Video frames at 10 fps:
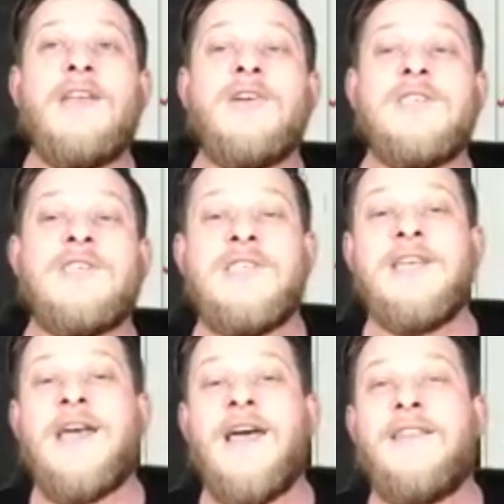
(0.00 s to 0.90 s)
you can see
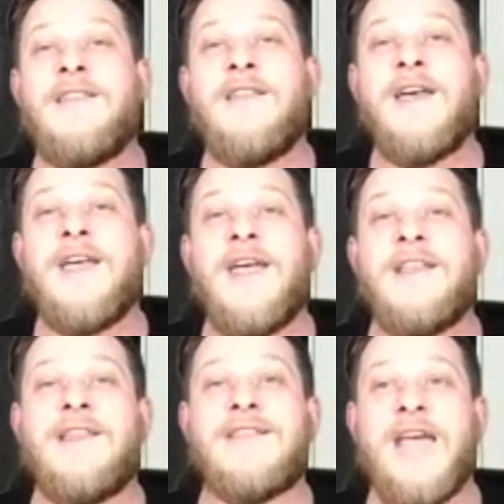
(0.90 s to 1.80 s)
that like
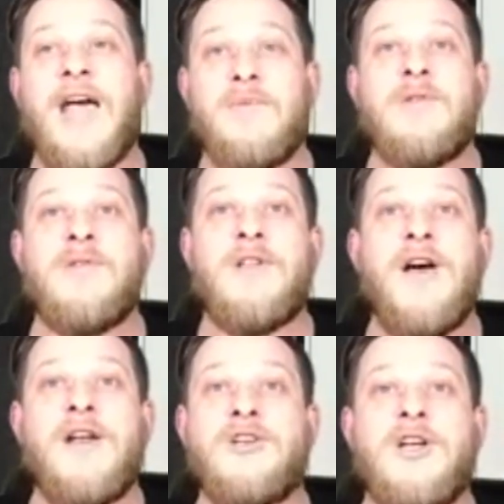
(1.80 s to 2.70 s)
it's happening with a
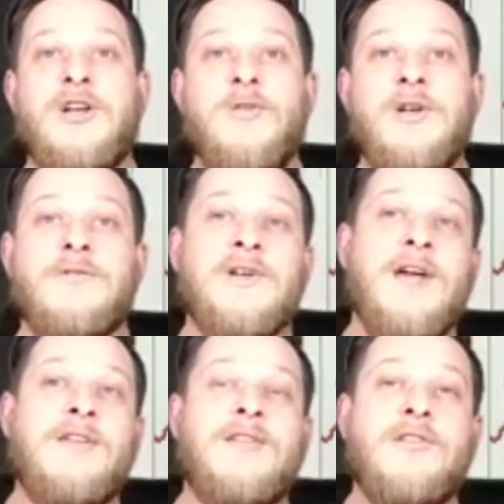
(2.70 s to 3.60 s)
lot of shit coins right
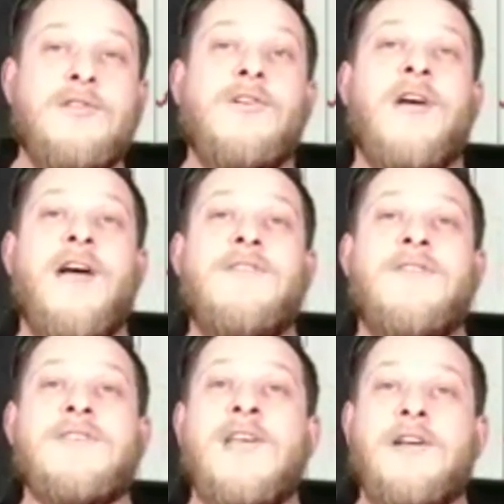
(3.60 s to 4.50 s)
now, that they'll have
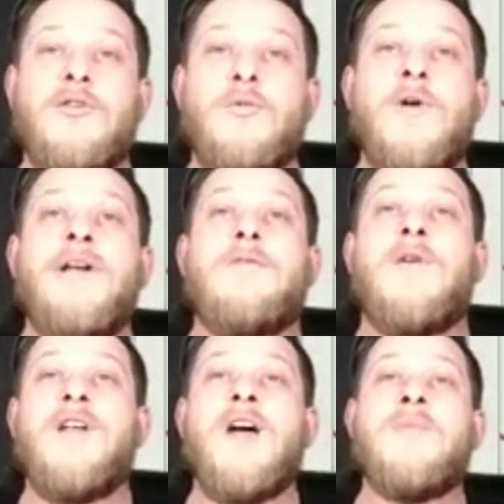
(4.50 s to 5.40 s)
this like great
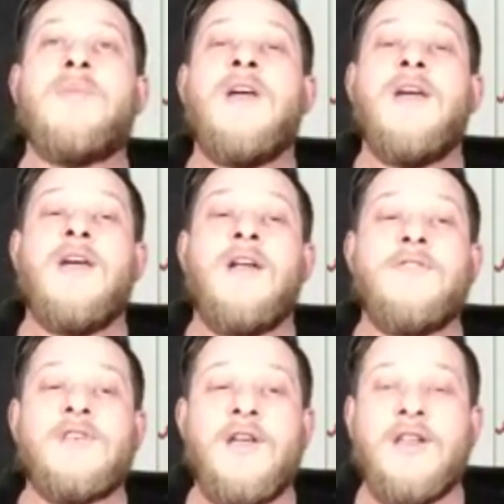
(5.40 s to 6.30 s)
run up, and all
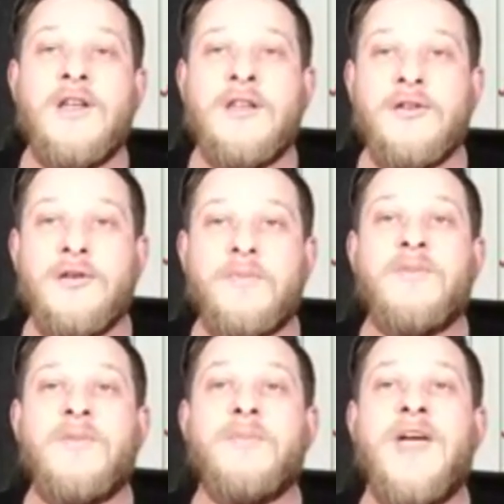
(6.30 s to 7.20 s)
of a sudden
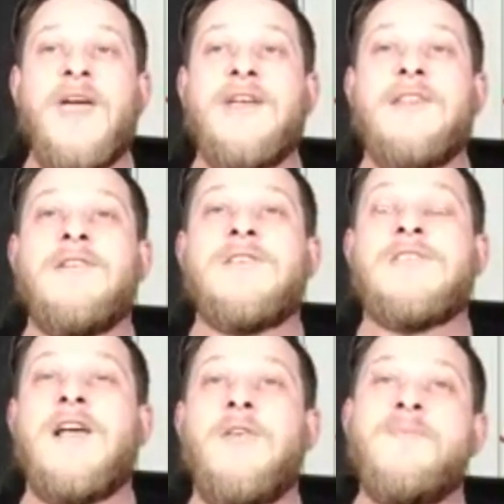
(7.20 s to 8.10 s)
they'll panic and they'll
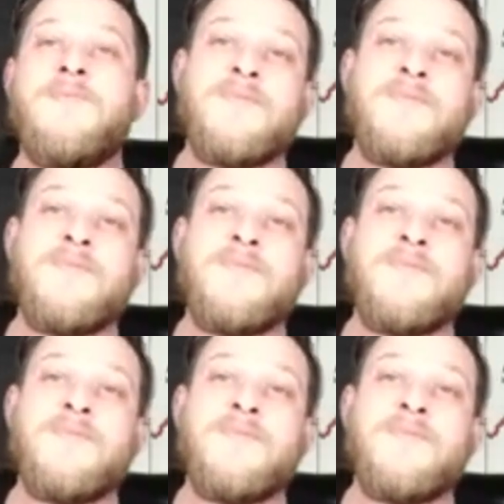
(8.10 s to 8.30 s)
sell.